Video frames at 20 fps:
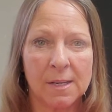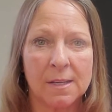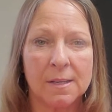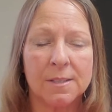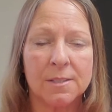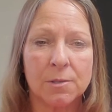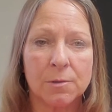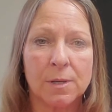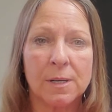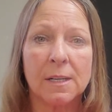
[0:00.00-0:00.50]

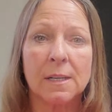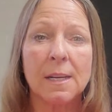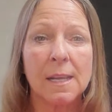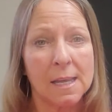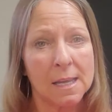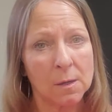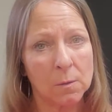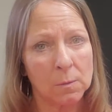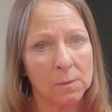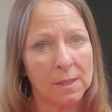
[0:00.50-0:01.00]
is treated
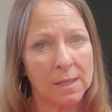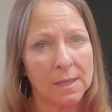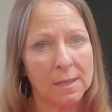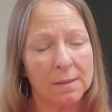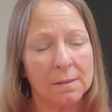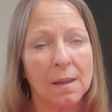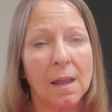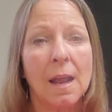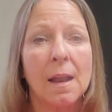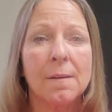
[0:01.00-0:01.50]
equally
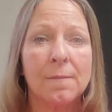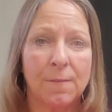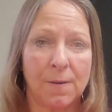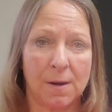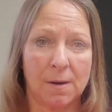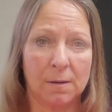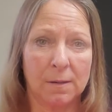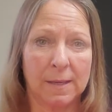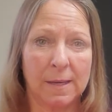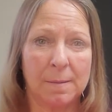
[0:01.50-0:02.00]
and
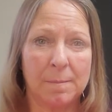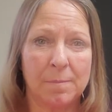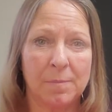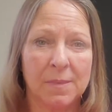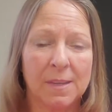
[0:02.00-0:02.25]
fairly.